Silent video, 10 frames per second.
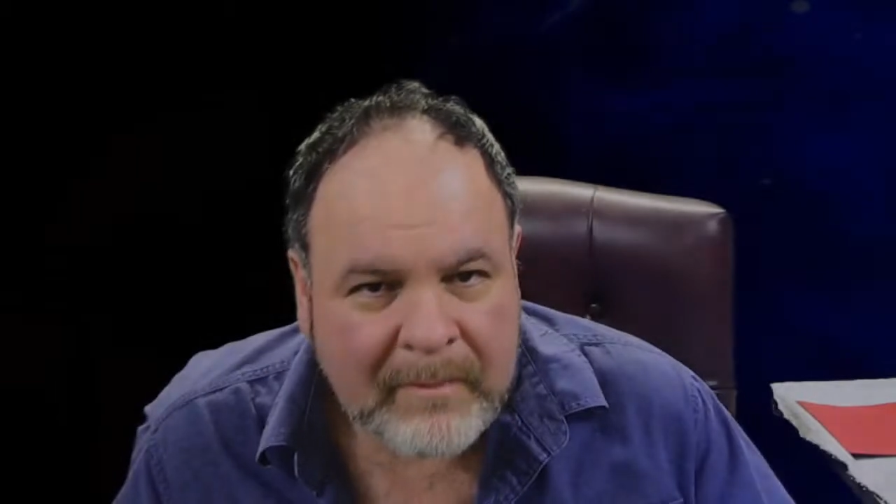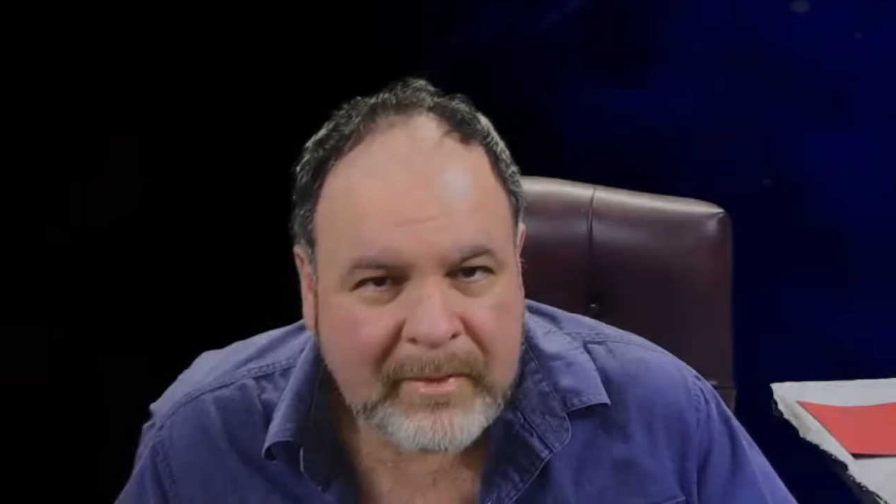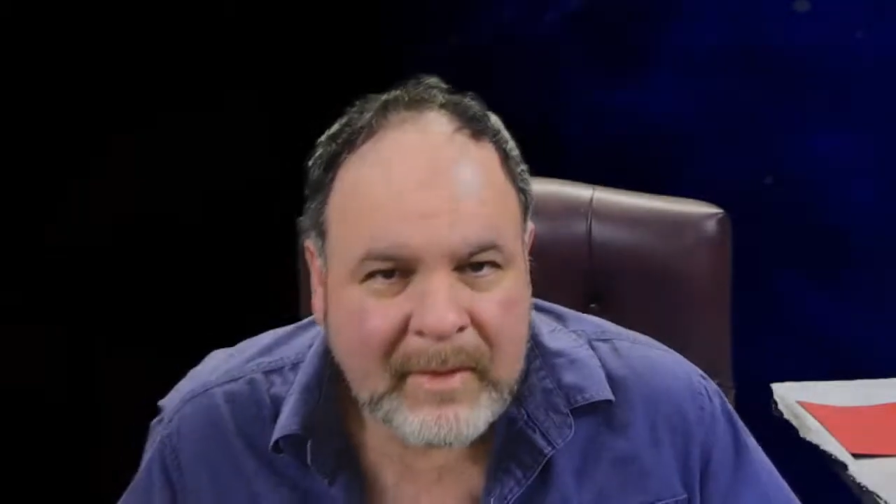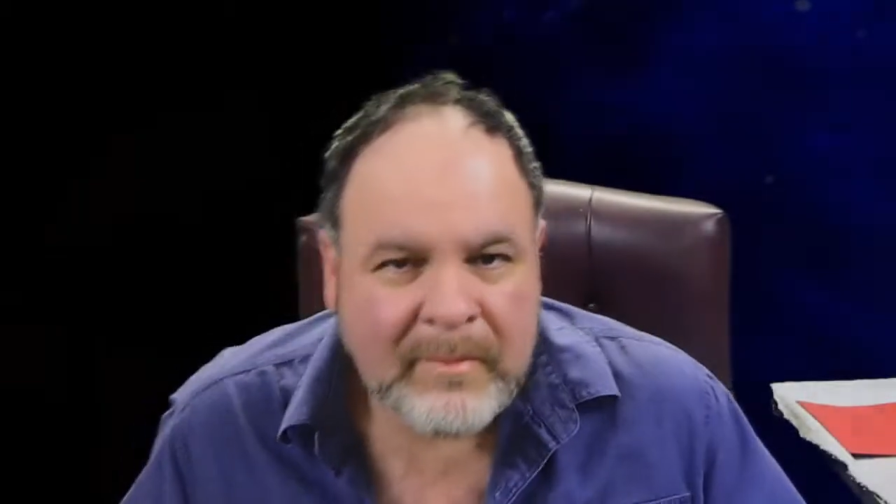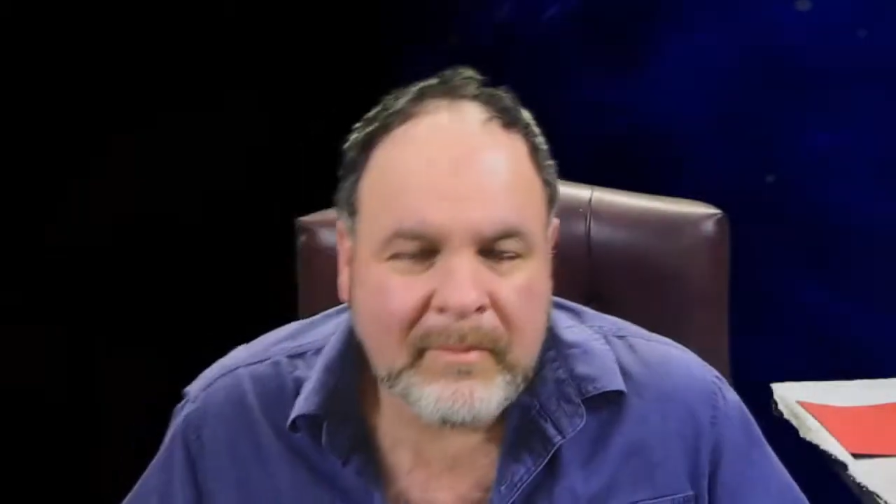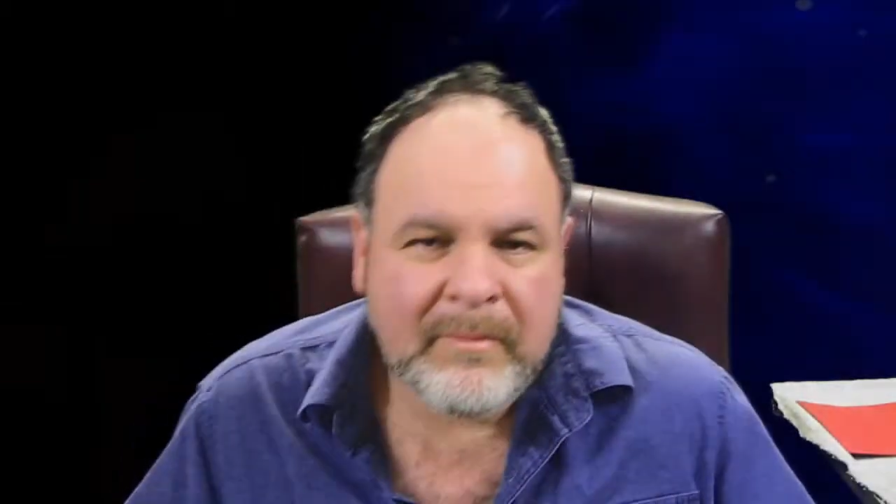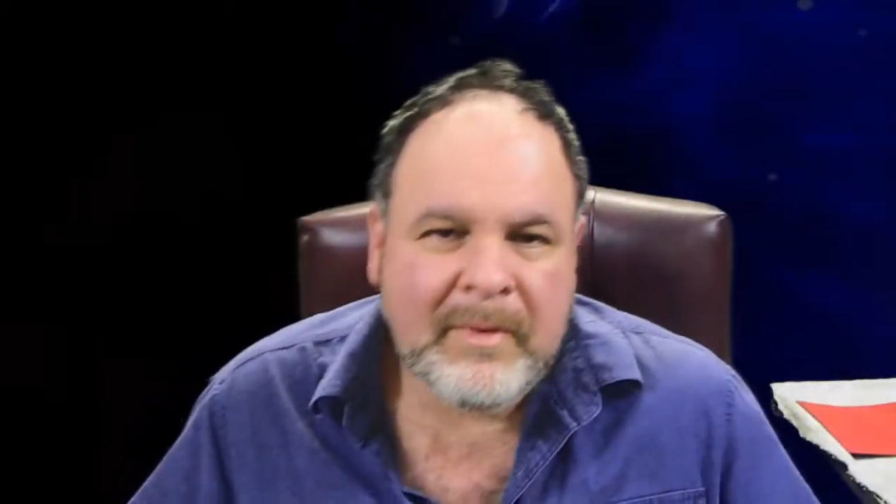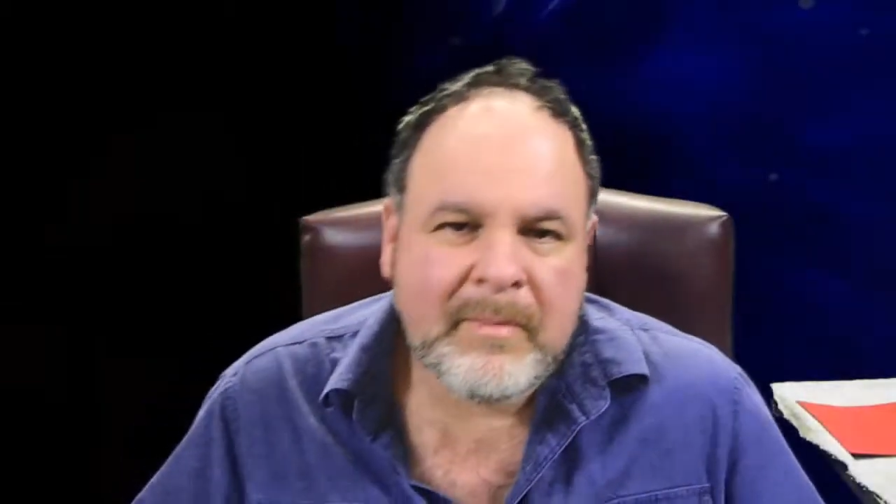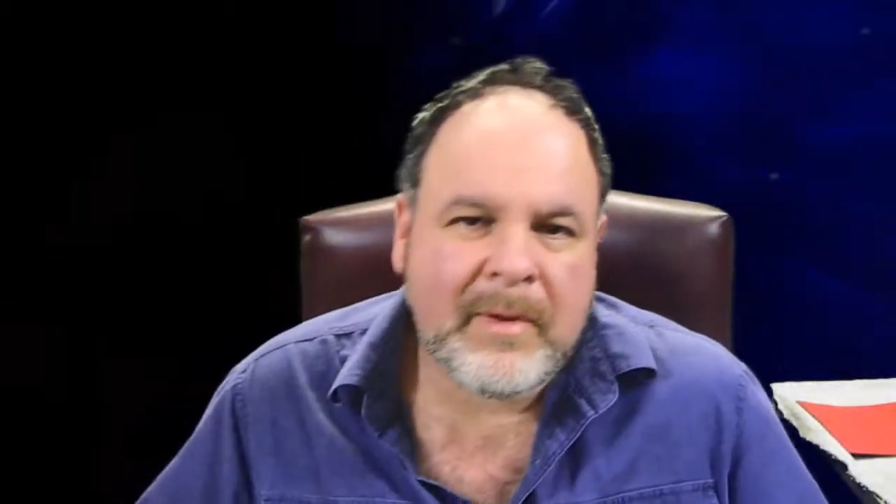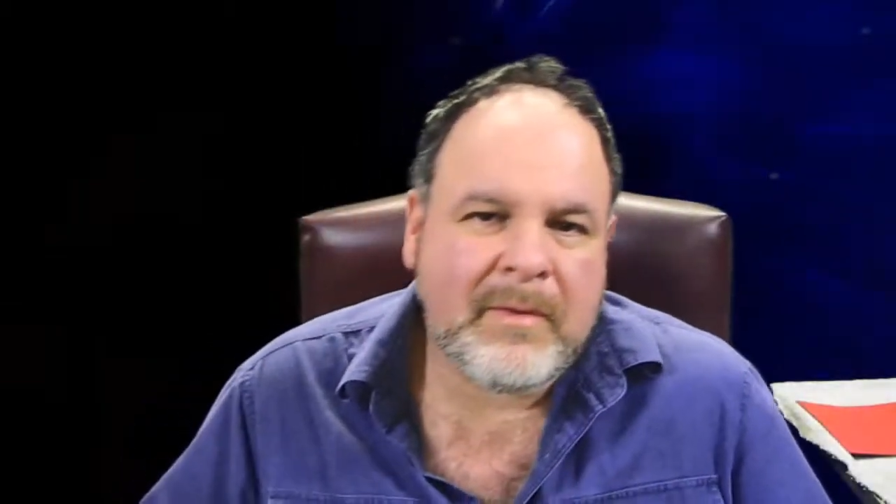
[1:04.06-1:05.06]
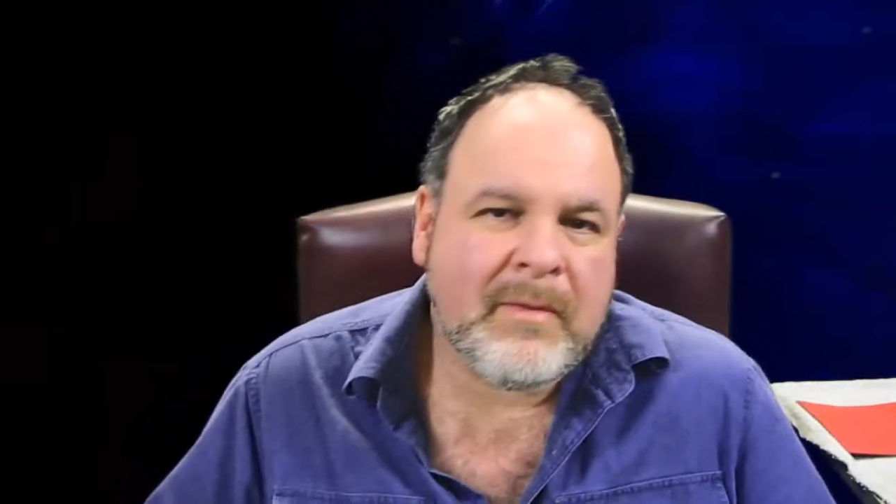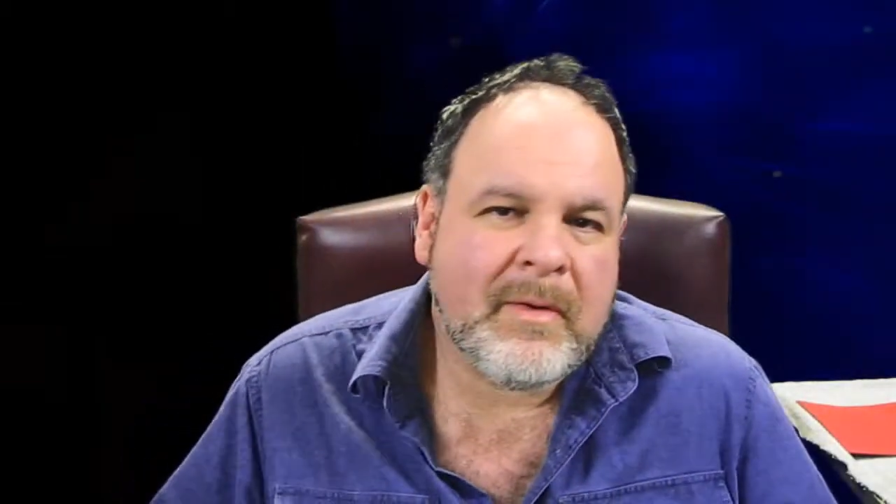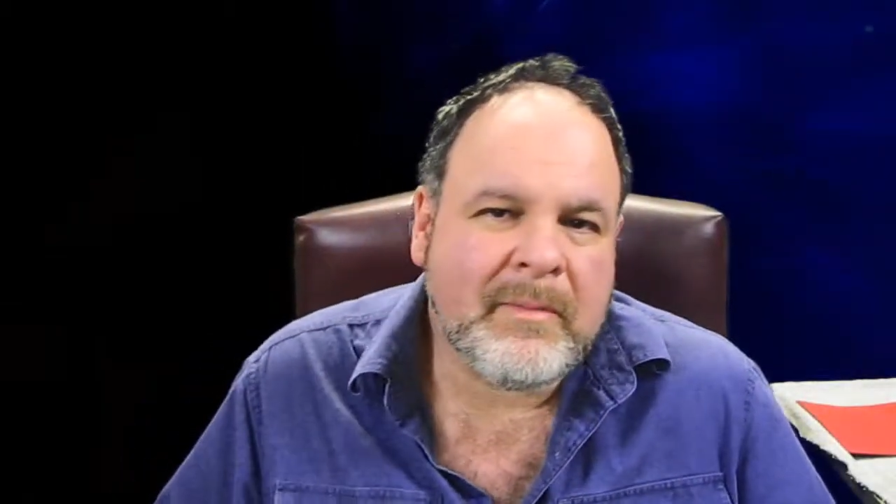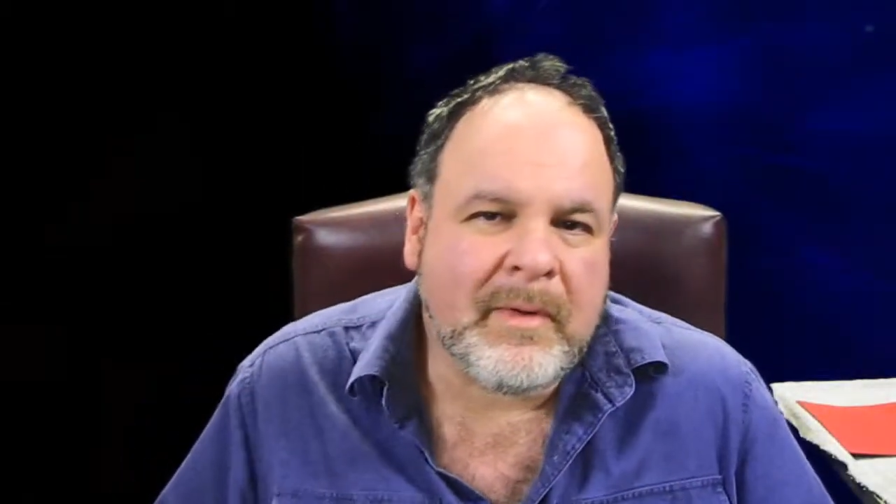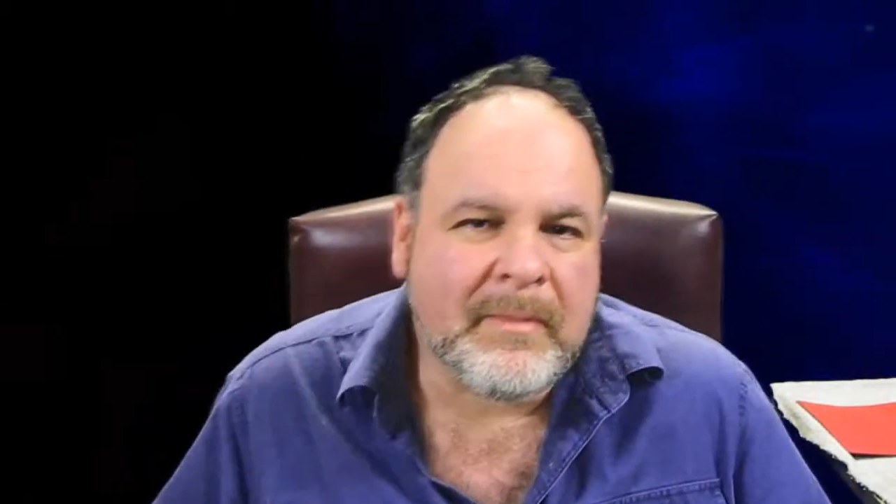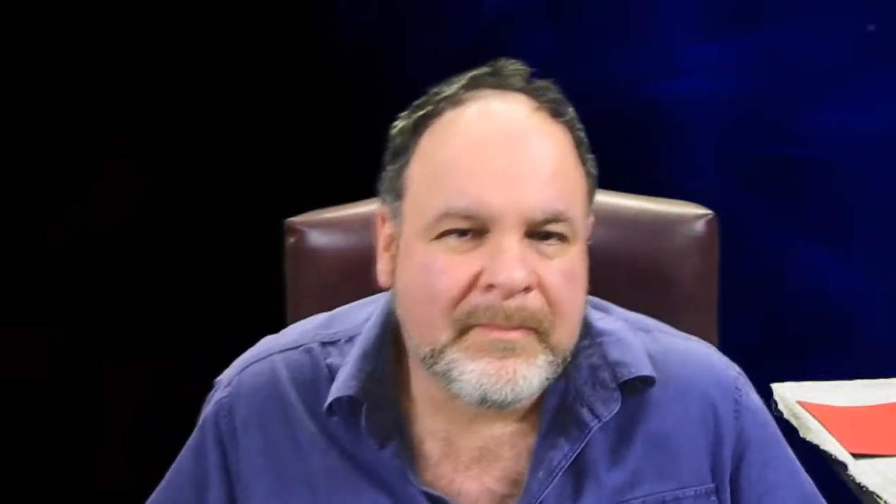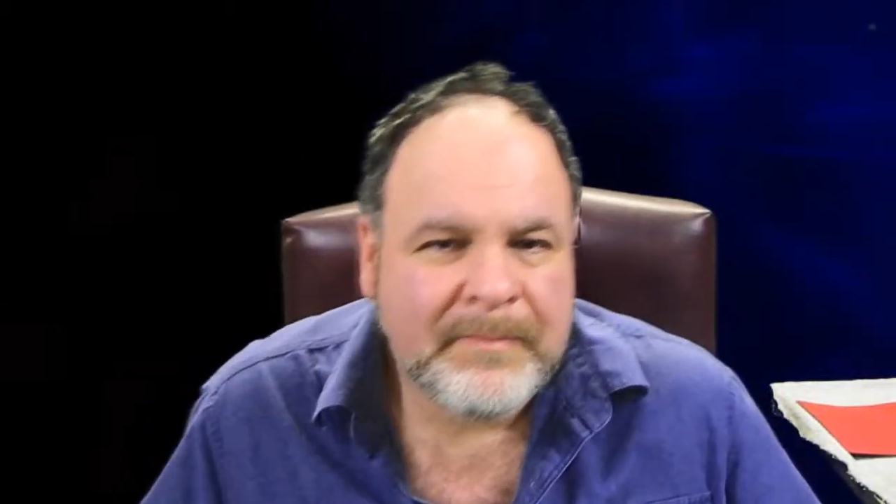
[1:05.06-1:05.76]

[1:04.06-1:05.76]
Veach from V Paranormal.